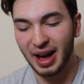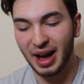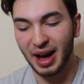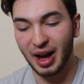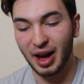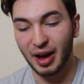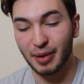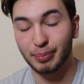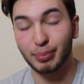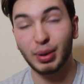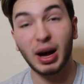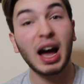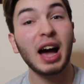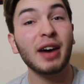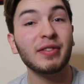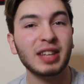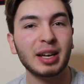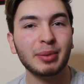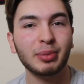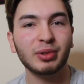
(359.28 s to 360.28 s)
but I
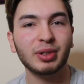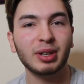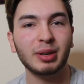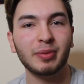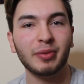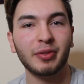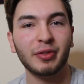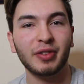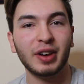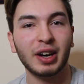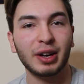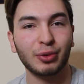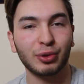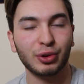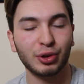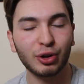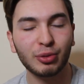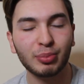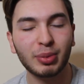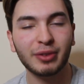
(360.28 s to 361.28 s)
have dabbled in Final
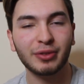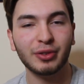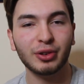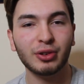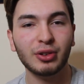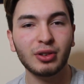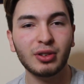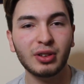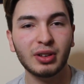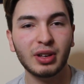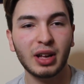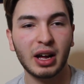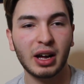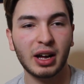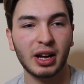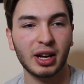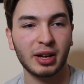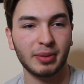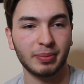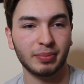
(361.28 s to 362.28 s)
Cut before,
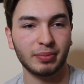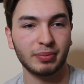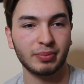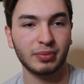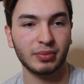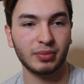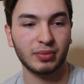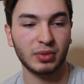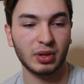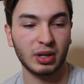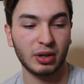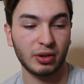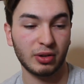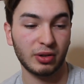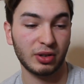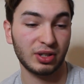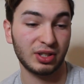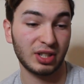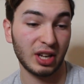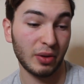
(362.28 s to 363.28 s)

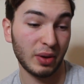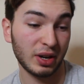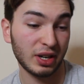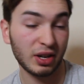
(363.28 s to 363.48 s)
so